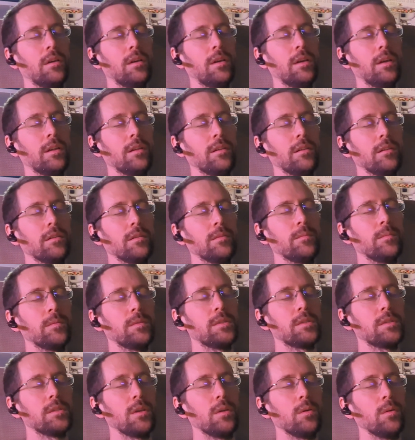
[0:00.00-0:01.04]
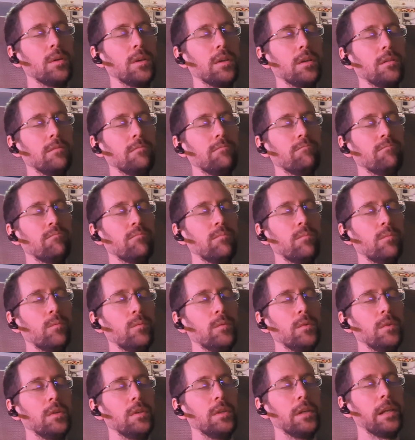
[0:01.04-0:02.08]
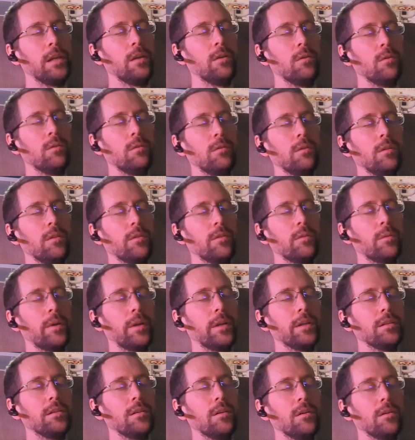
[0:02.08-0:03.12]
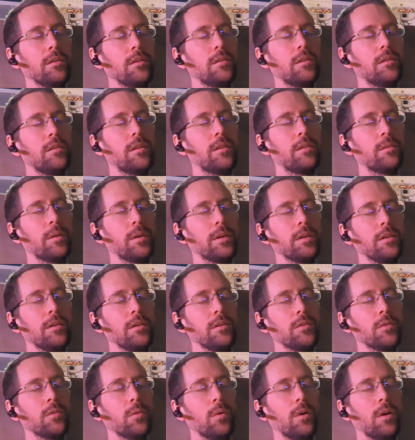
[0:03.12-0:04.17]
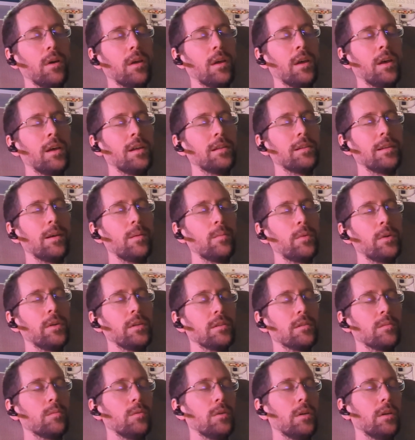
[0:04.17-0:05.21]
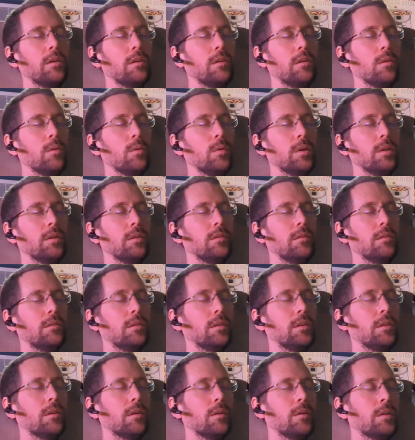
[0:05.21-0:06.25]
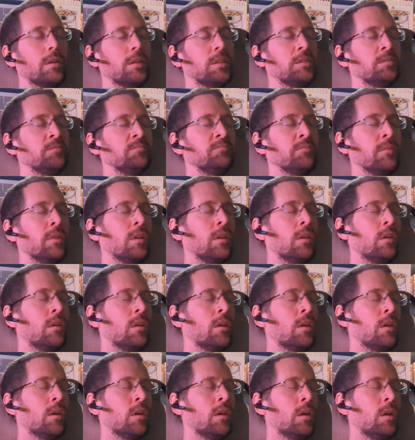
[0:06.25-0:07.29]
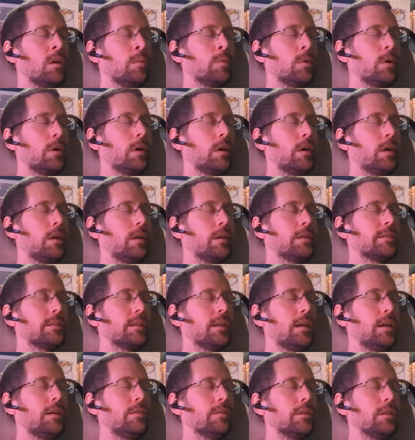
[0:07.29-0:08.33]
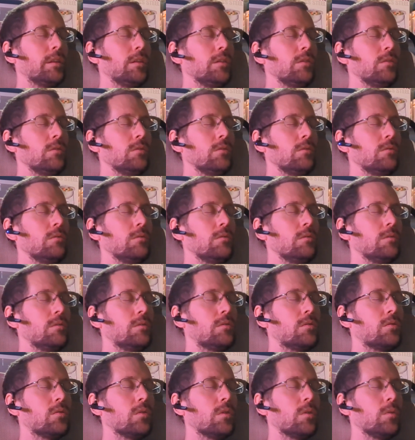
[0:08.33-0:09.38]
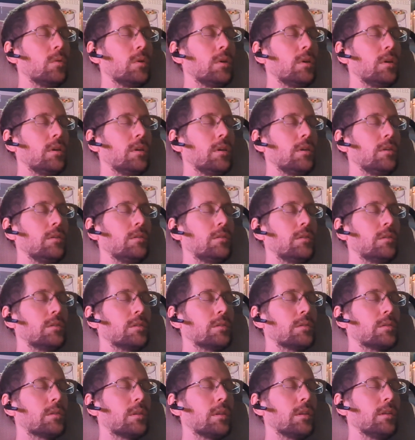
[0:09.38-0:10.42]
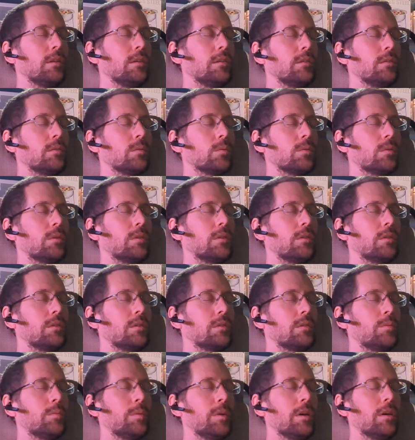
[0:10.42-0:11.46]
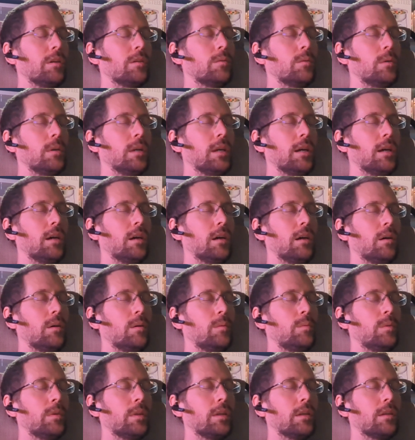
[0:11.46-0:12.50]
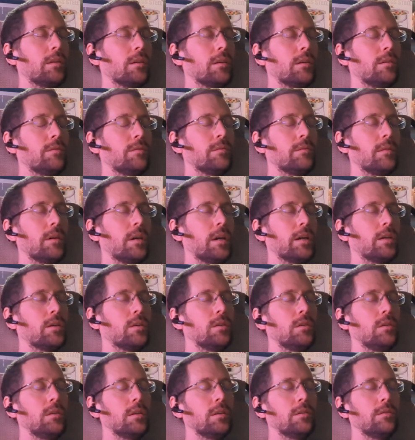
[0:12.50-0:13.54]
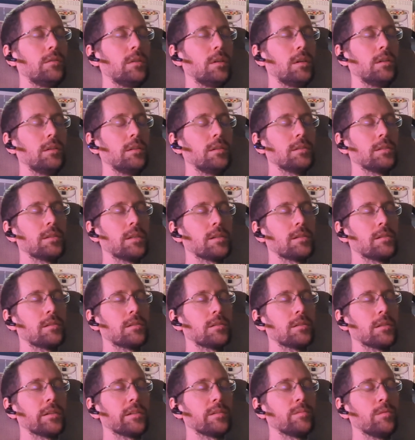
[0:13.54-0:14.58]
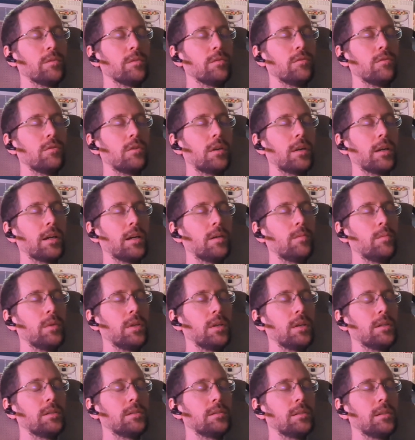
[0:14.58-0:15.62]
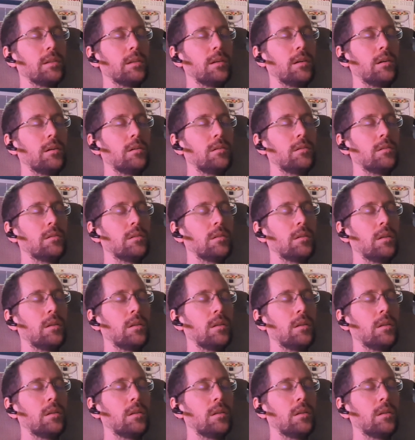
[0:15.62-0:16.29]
and the sewing needle and the thread goes away. That principle, I don't know what, you know. But it's not heavily used. So anyway, there's things where it's beyond rehab. Like I couldn't have done this exercise before I got PICL